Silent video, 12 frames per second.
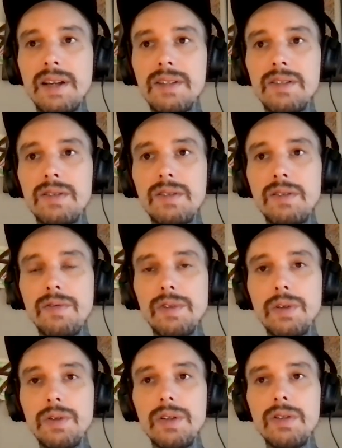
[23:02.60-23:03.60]
as you've
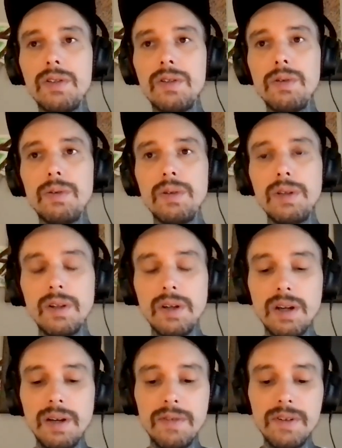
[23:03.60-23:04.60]
alluded to in our
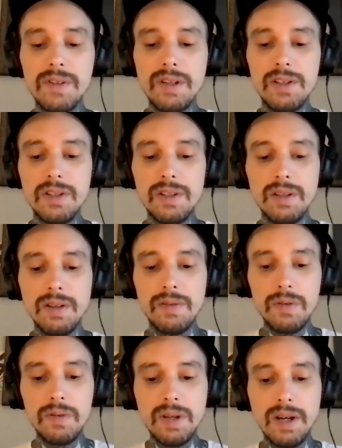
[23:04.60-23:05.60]
conversation a
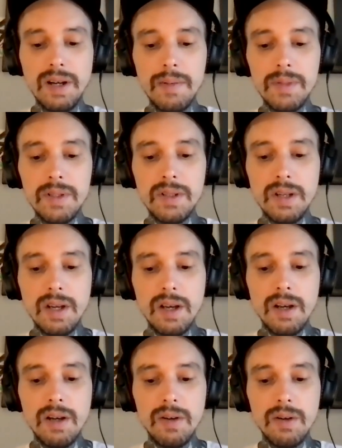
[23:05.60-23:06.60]
few times,
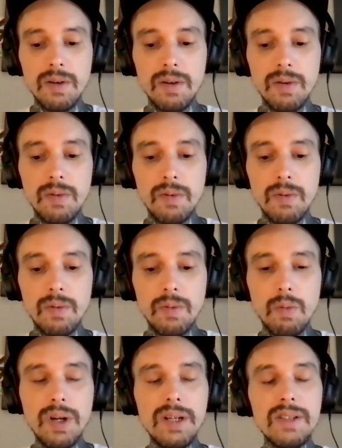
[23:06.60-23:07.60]

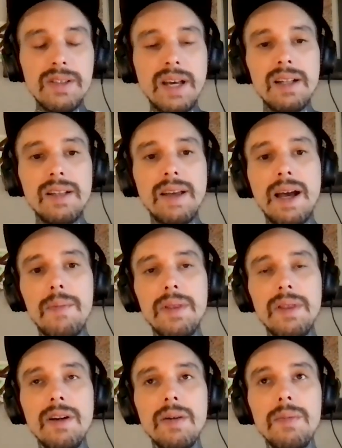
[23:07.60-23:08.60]
what exactly
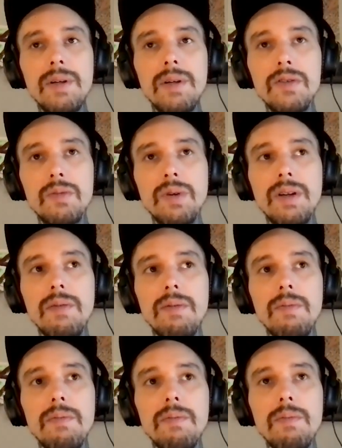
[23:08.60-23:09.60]
happened there? Because
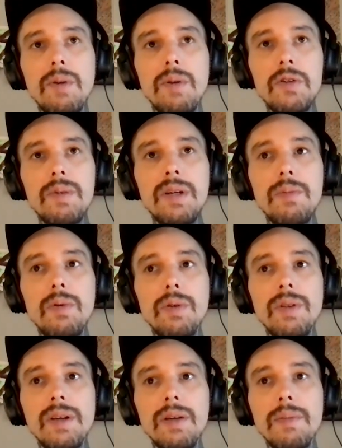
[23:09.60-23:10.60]
when most
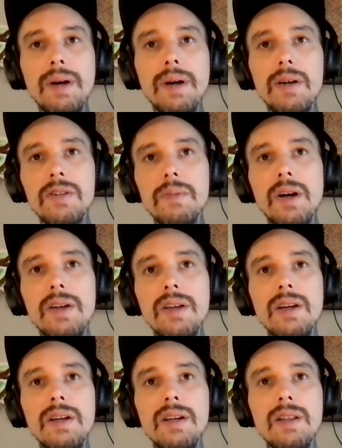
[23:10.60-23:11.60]
people think about
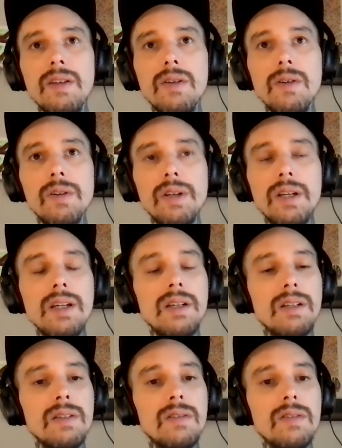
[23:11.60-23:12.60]
Somalia in the early
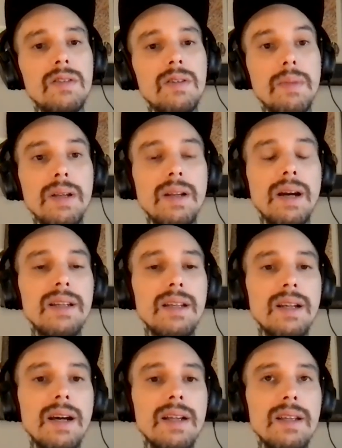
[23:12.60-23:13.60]
to mid
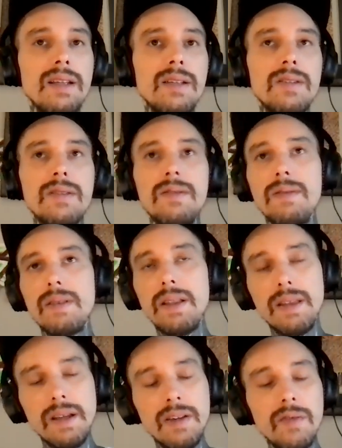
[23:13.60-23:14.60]
1990s, they
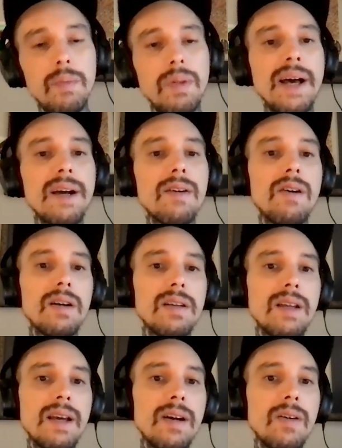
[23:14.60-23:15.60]
think of Black Hawk
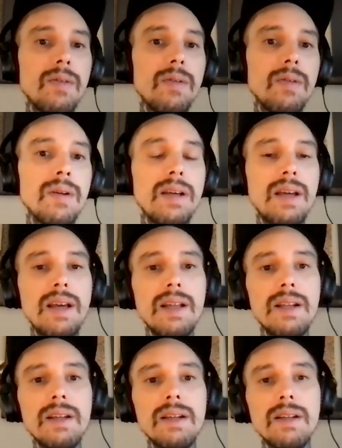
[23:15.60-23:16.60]
Down
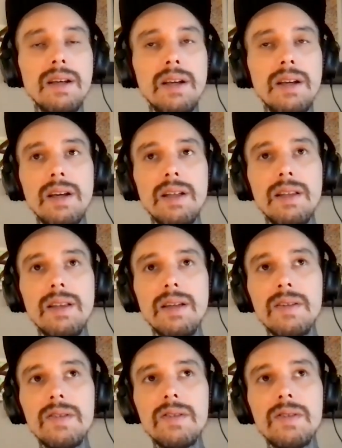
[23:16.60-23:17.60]
and
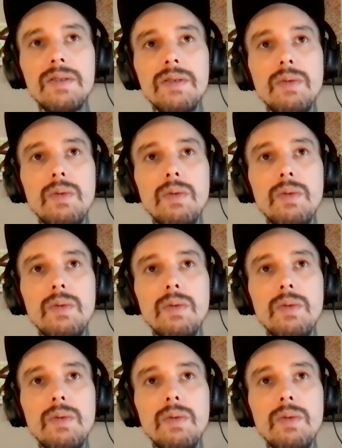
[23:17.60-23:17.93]
this